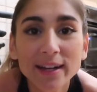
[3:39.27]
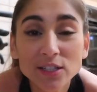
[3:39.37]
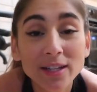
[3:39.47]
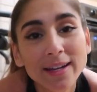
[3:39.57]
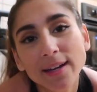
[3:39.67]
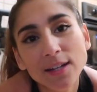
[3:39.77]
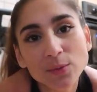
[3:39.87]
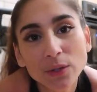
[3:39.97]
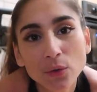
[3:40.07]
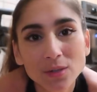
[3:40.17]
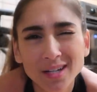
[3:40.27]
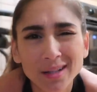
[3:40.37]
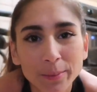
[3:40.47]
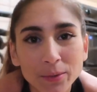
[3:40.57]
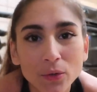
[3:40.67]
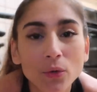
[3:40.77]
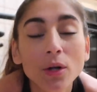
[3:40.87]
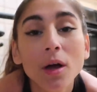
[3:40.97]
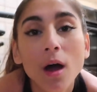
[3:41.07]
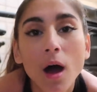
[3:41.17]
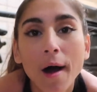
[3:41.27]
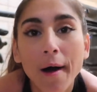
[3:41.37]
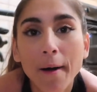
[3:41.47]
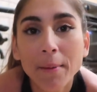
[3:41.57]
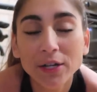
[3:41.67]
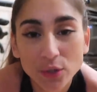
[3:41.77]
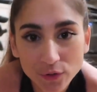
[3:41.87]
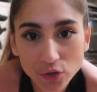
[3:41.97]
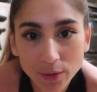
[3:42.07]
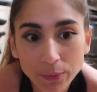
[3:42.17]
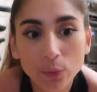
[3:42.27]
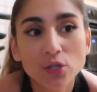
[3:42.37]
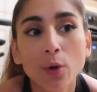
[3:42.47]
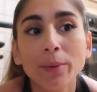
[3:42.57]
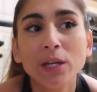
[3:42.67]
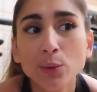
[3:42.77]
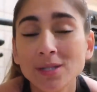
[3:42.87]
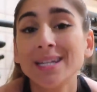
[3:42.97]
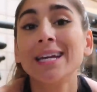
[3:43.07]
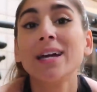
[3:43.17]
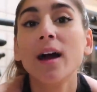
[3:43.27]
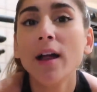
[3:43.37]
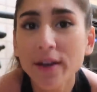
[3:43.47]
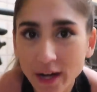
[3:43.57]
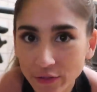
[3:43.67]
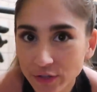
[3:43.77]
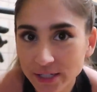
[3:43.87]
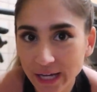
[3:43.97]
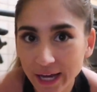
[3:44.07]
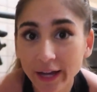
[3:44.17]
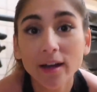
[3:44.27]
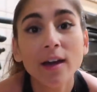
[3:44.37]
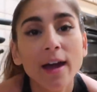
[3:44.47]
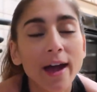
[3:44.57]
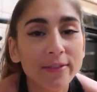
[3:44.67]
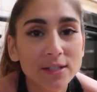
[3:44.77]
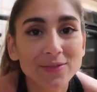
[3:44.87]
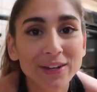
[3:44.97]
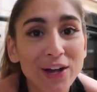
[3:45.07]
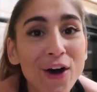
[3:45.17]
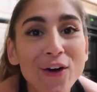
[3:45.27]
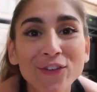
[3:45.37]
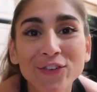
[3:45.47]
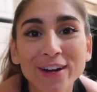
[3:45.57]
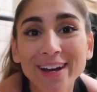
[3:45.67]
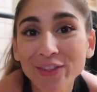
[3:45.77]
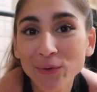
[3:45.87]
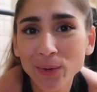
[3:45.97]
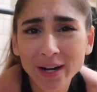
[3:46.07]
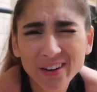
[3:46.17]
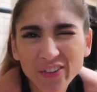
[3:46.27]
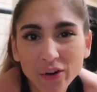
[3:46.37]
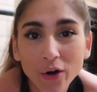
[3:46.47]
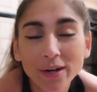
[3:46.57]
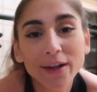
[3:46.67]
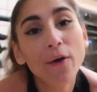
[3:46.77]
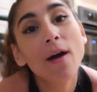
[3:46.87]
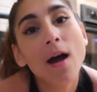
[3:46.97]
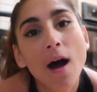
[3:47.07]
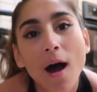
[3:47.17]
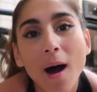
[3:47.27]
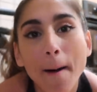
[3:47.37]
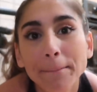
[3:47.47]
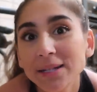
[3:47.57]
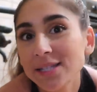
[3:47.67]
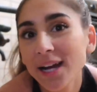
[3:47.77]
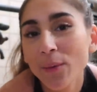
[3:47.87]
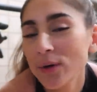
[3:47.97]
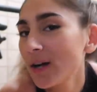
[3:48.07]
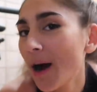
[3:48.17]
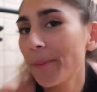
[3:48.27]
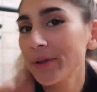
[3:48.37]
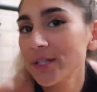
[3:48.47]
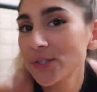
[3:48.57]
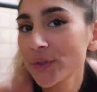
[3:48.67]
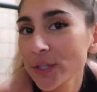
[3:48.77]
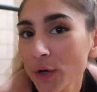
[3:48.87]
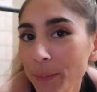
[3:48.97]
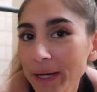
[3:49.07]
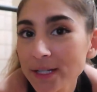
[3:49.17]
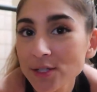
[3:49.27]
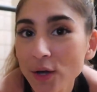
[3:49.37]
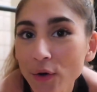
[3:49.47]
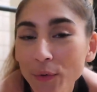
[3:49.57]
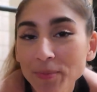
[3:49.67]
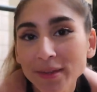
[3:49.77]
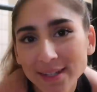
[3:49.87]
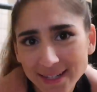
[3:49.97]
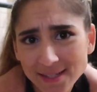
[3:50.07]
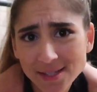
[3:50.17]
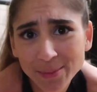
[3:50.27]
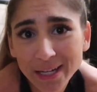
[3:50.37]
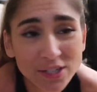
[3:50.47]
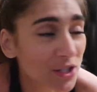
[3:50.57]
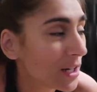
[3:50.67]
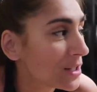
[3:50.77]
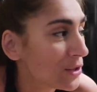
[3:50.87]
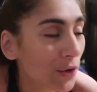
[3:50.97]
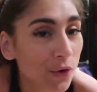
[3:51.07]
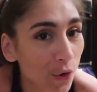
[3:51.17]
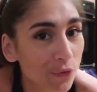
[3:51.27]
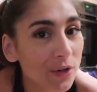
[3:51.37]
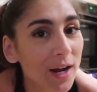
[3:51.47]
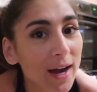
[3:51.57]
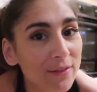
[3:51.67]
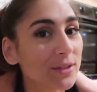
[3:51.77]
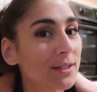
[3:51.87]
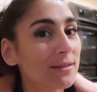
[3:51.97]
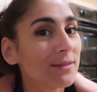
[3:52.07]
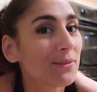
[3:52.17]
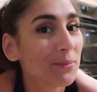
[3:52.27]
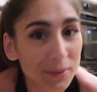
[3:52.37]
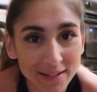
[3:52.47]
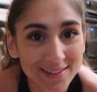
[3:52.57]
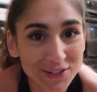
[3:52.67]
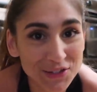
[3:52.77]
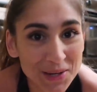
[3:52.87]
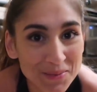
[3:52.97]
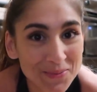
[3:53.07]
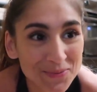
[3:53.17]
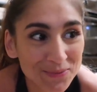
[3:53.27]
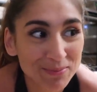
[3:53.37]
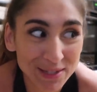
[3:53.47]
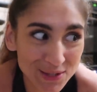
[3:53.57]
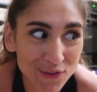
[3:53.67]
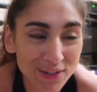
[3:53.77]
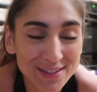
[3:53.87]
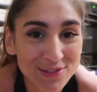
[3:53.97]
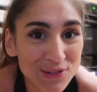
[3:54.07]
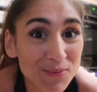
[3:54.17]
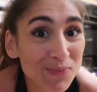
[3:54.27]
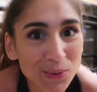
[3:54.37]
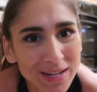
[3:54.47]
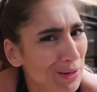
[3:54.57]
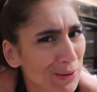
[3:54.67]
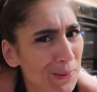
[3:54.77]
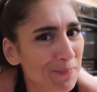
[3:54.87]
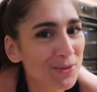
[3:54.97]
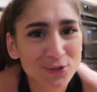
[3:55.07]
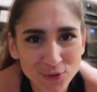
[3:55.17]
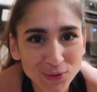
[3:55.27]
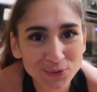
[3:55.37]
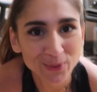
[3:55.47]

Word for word: I actually like it, it's really cool, it's like elliptical. Um, I do have a treadmill, which I'll be using another day in this video for another workout, another cardio. Um, but today I wanna hop on this for a little bit. So yes, it's in my kitchen, cause you know COVID, I haven't been to the gym because COVID, so working out at home, the struggle is